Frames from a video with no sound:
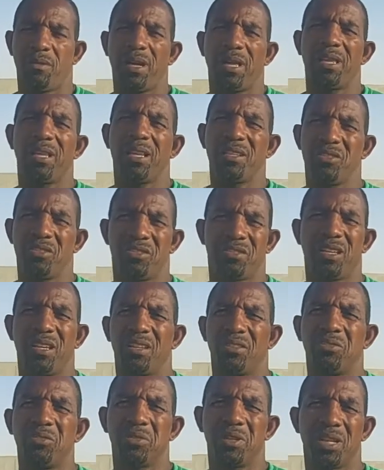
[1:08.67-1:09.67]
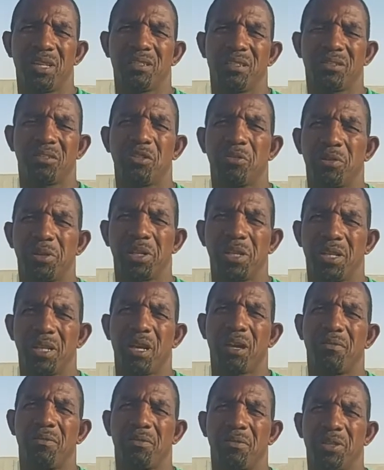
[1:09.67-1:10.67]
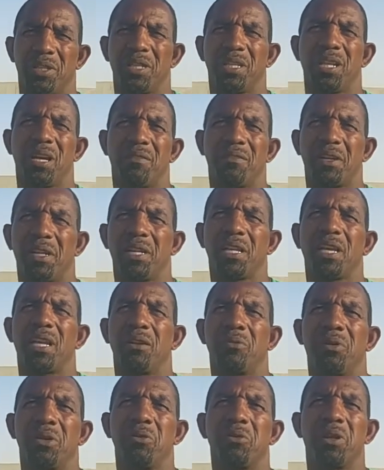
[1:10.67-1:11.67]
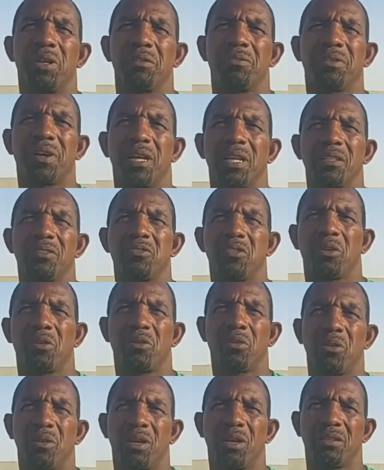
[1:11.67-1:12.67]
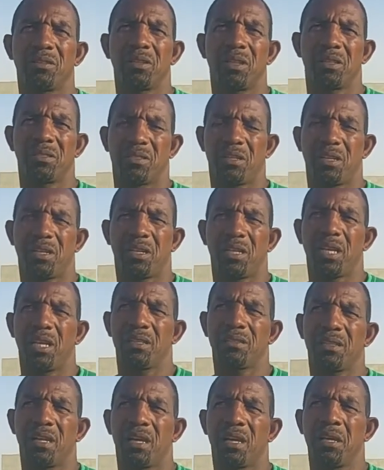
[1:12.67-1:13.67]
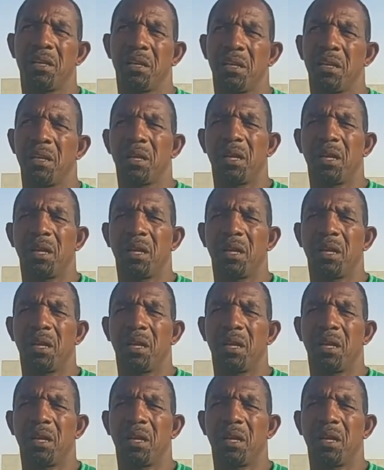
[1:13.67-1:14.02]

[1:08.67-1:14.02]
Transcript: Well, like you said, 2 years ago we didn't have Ed here and we qualified, so it's not a case of